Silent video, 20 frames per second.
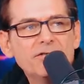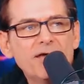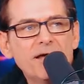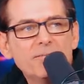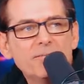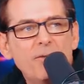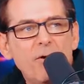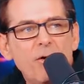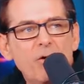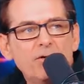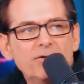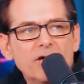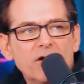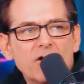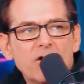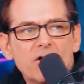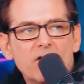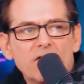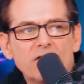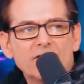They pulled a
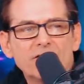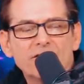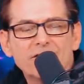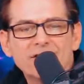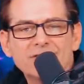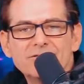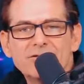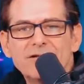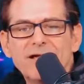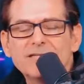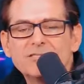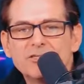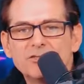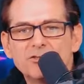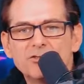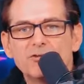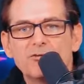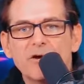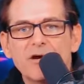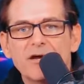curtain. So that's a
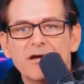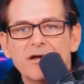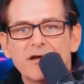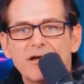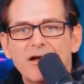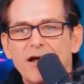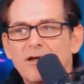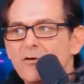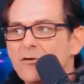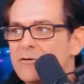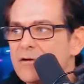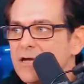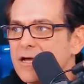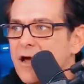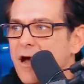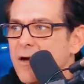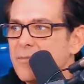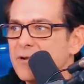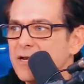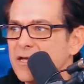trick I learned in
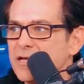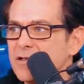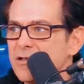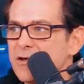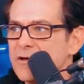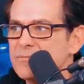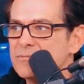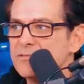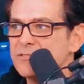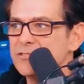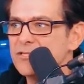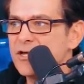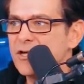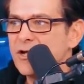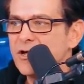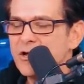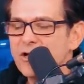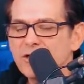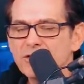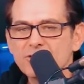comedy clubs.
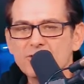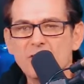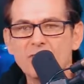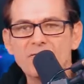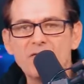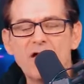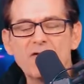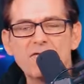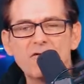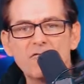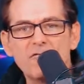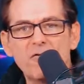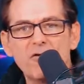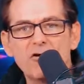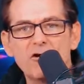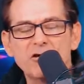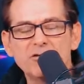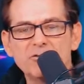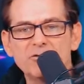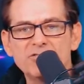So if you have a
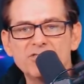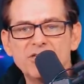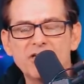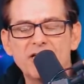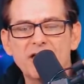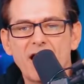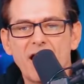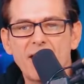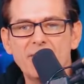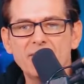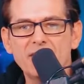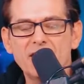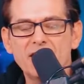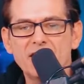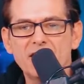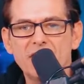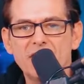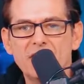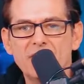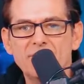400-seat comedy
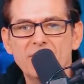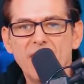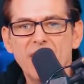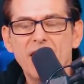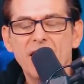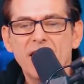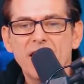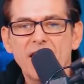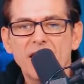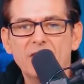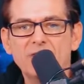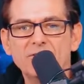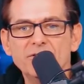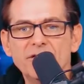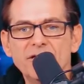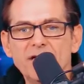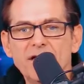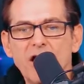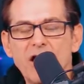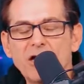club and
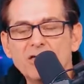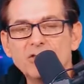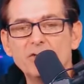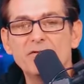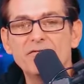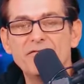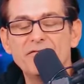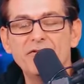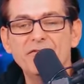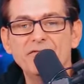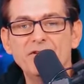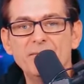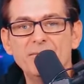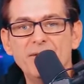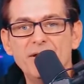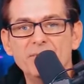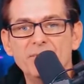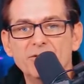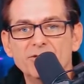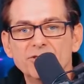only 150
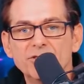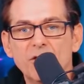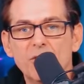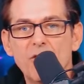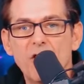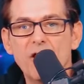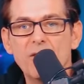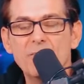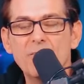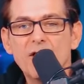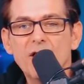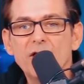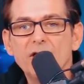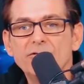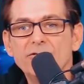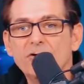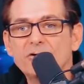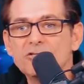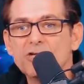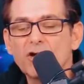people show up,
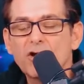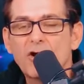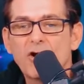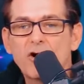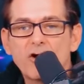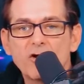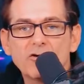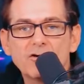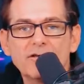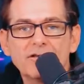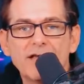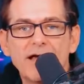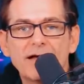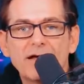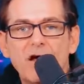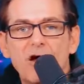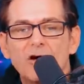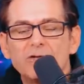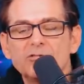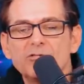there's a curtain
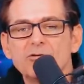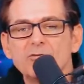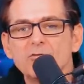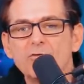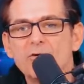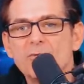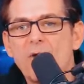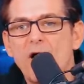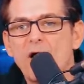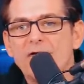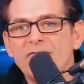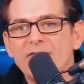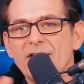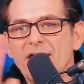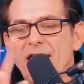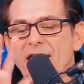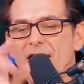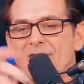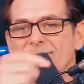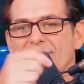that cuts the room off in
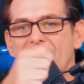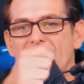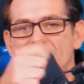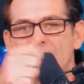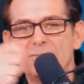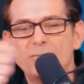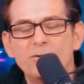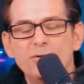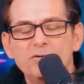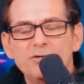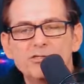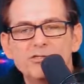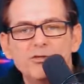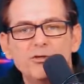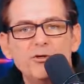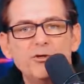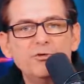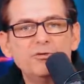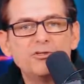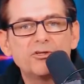half. They just pulled this
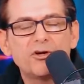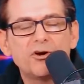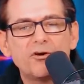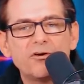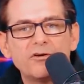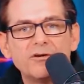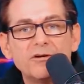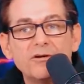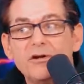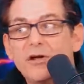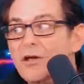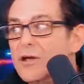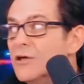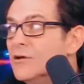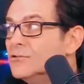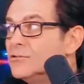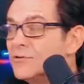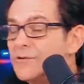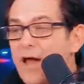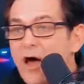huge curtain.
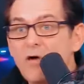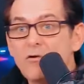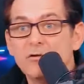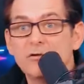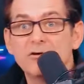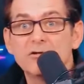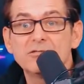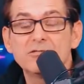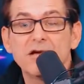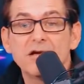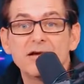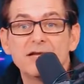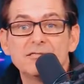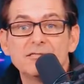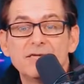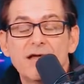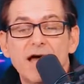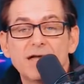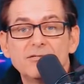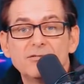So now it looks like
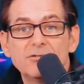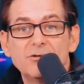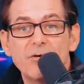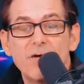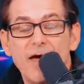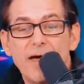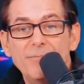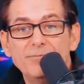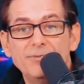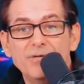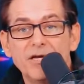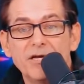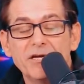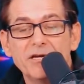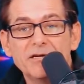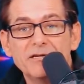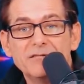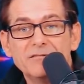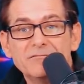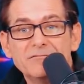it's not so empty.